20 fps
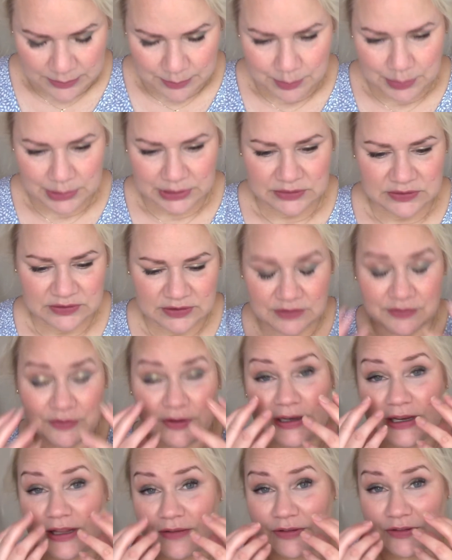But if I
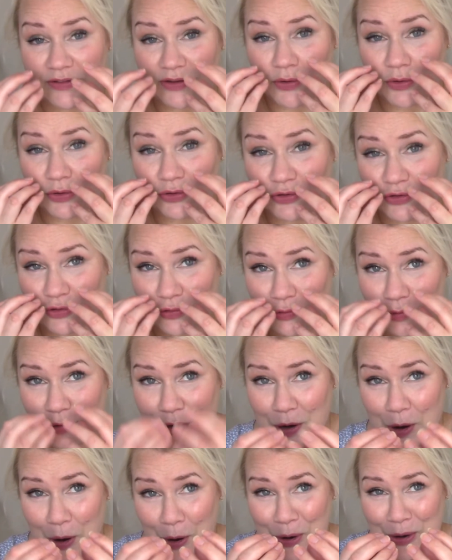leave it on too
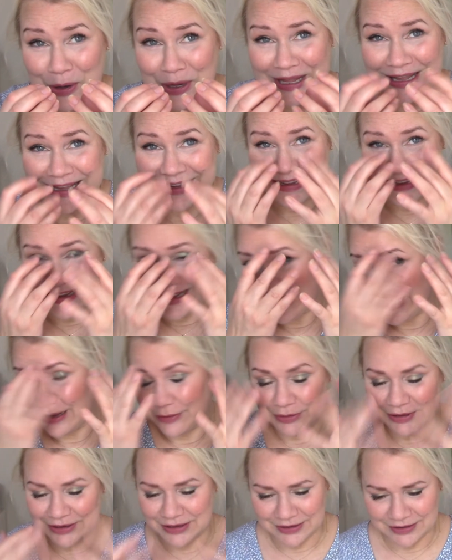long, I
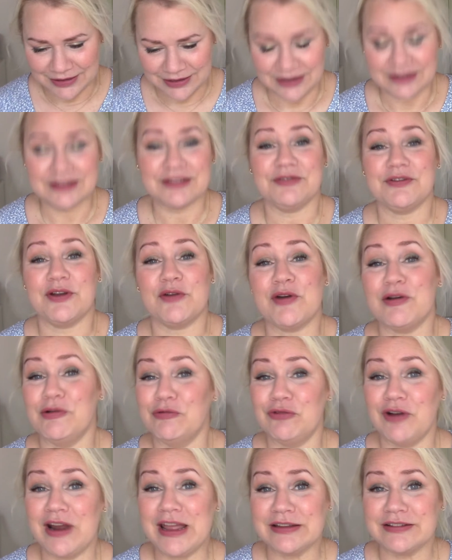will get very
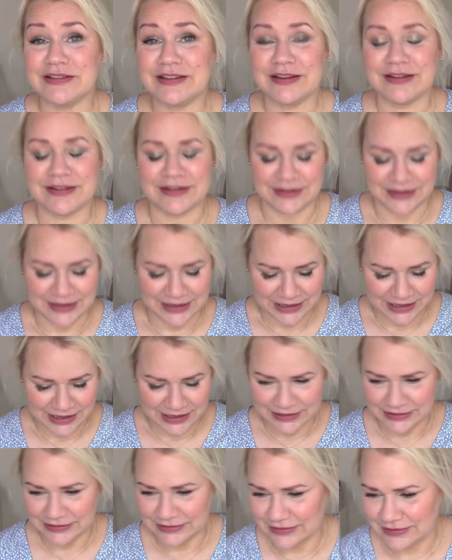red.
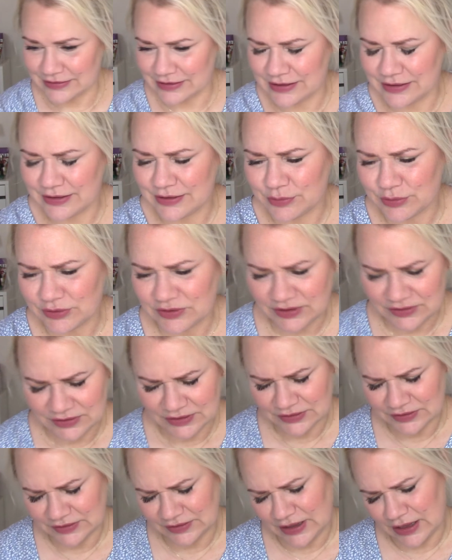And what does
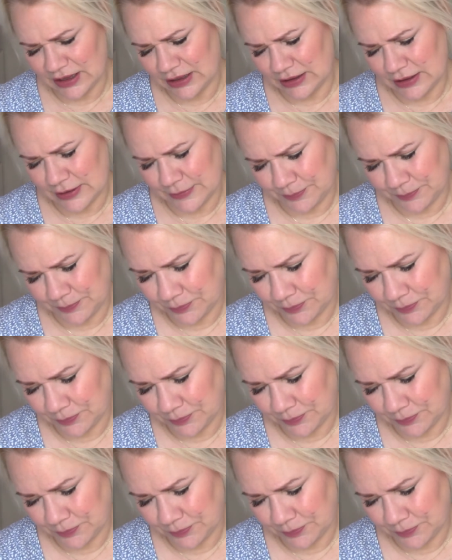it say?